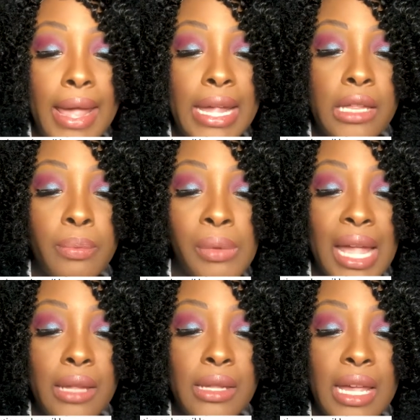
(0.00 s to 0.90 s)
He's
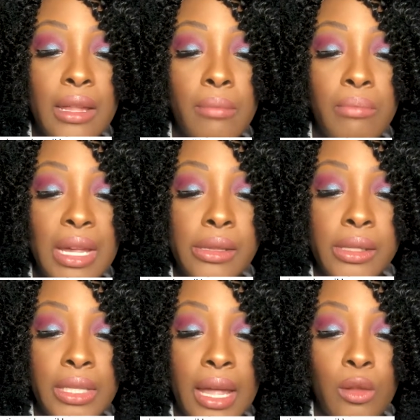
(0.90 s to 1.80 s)
placed in a
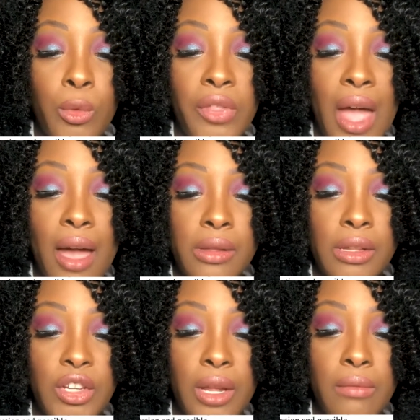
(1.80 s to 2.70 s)
mist tent with
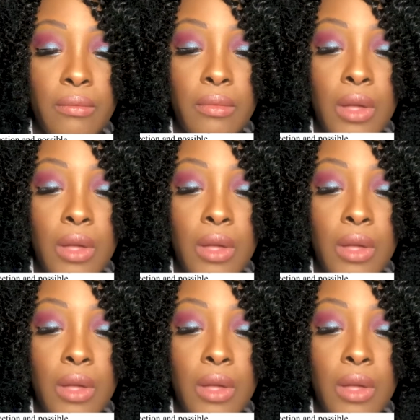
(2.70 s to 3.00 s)
oxygen.